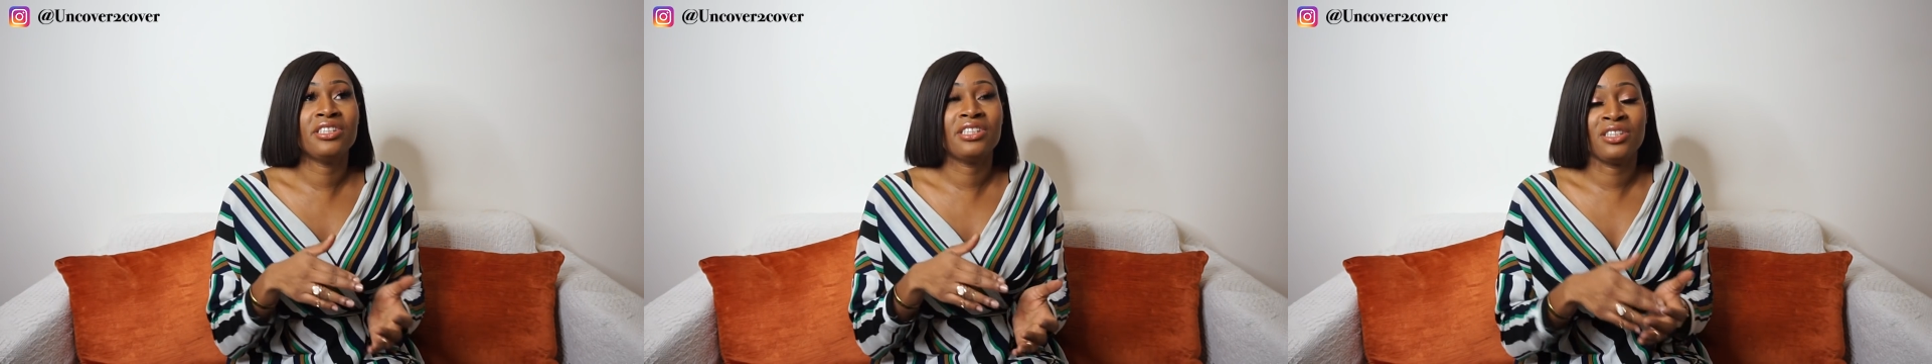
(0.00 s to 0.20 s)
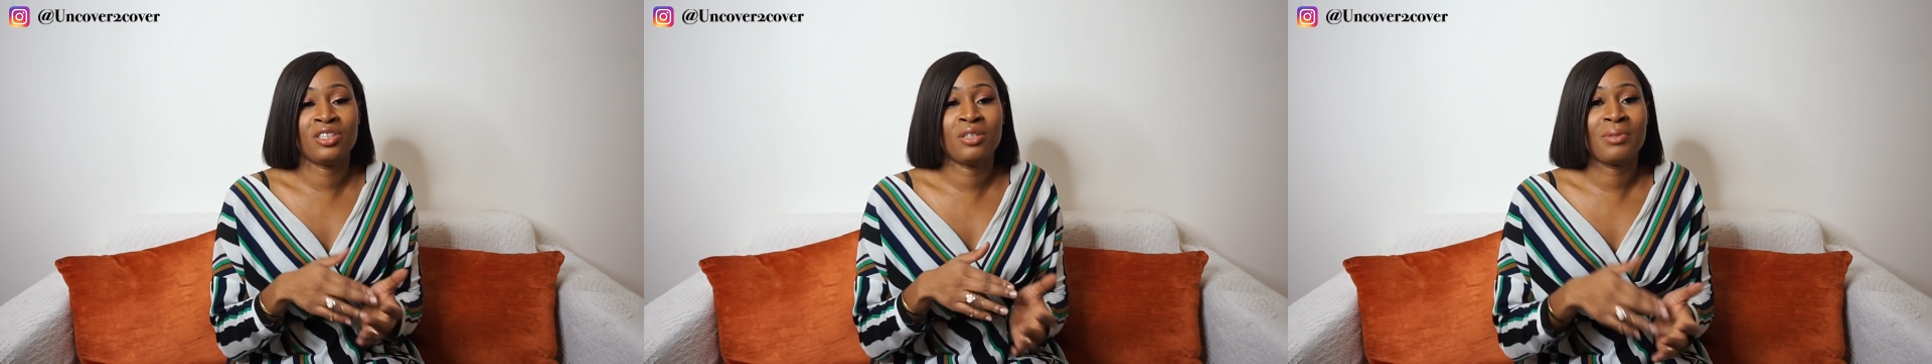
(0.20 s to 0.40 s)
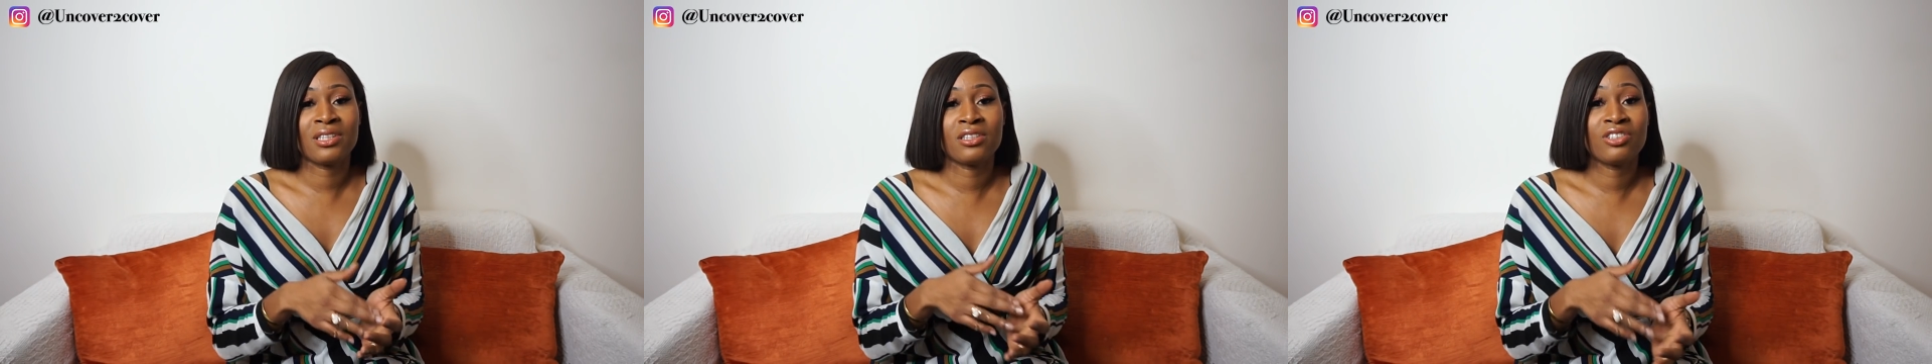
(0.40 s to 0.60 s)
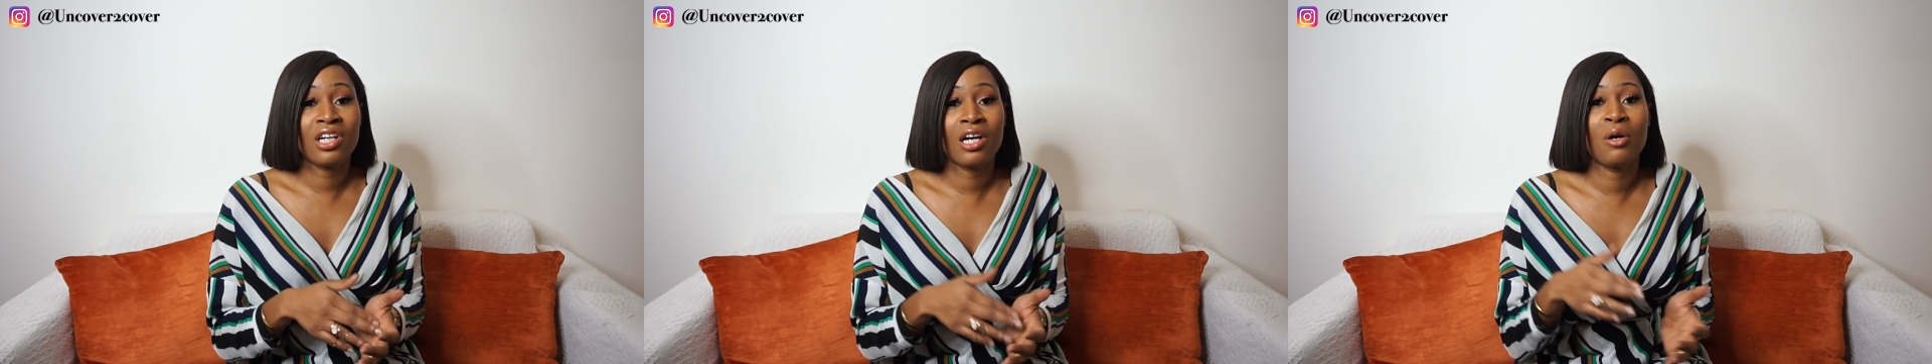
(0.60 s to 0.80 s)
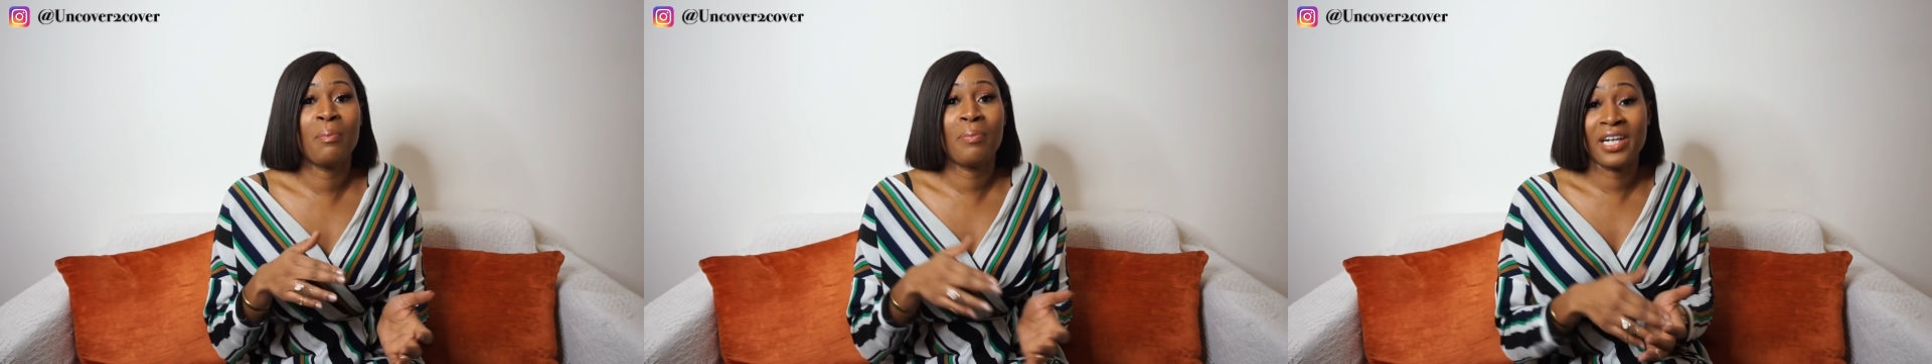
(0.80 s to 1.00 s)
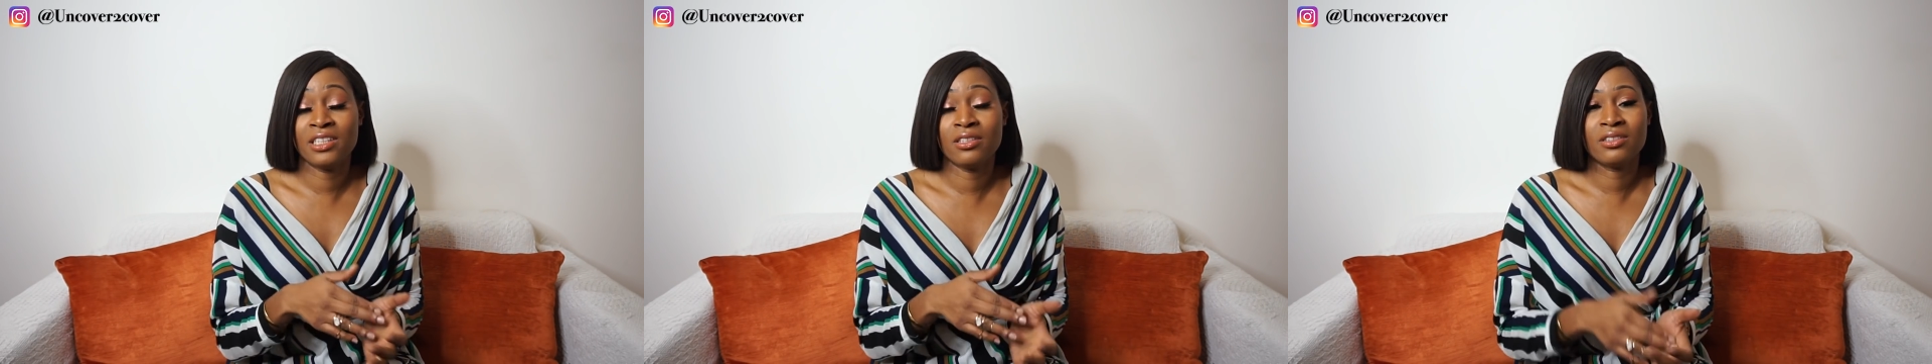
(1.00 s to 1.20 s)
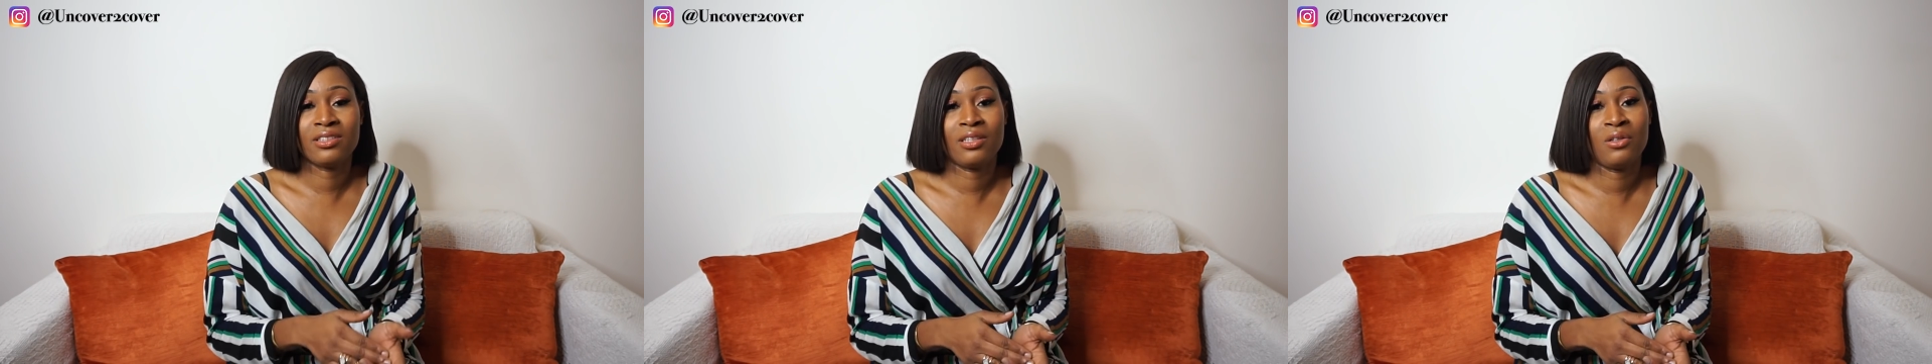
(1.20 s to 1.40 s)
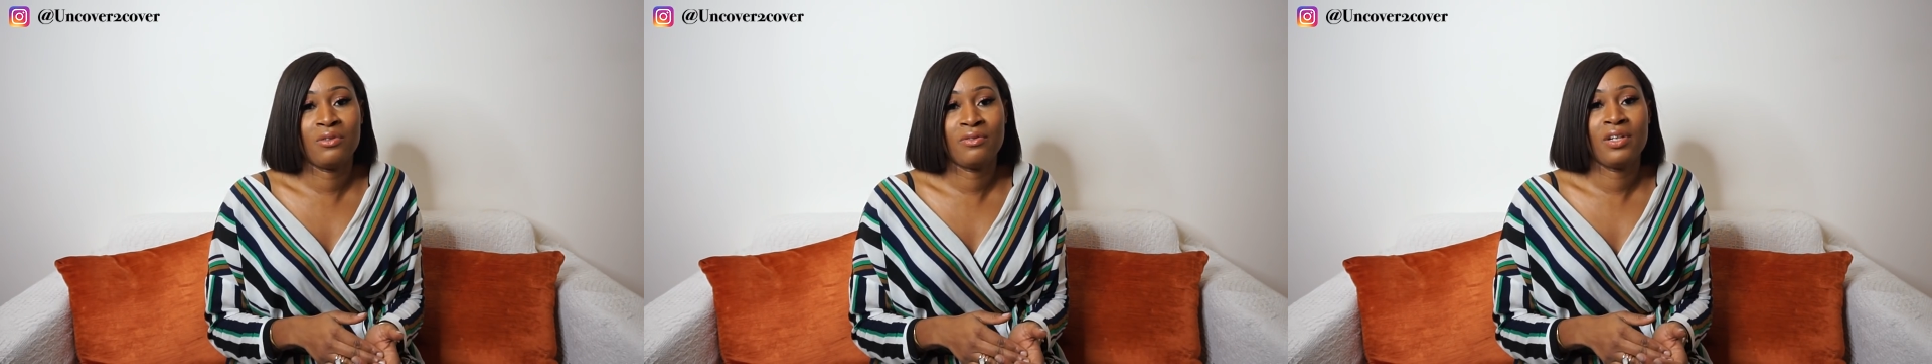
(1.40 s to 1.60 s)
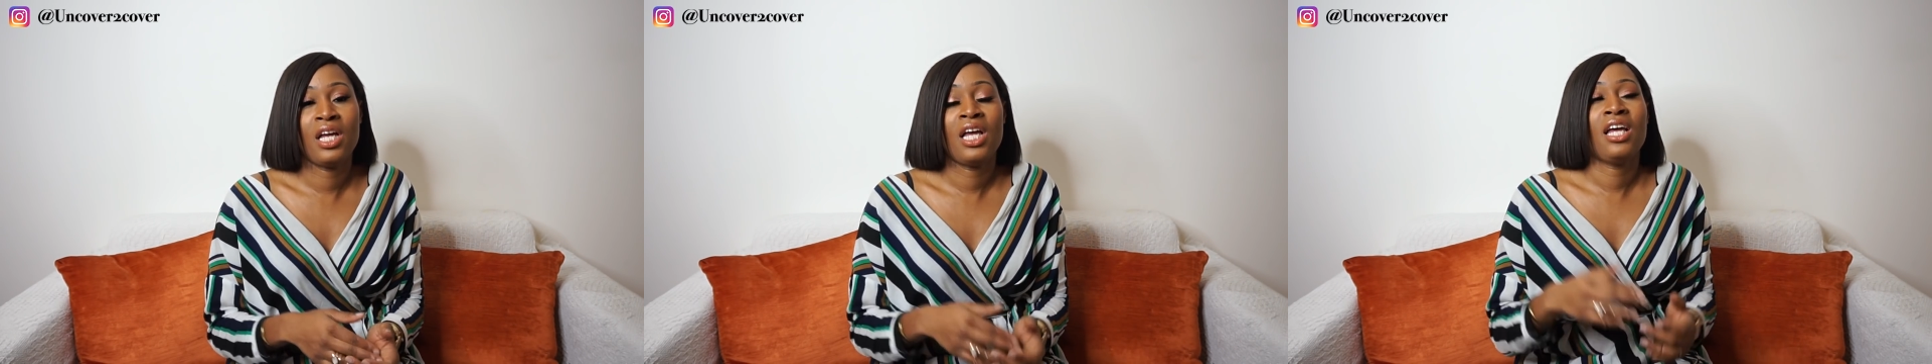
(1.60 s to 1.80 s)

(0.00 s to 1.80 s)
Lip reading: decision about the child by yourself.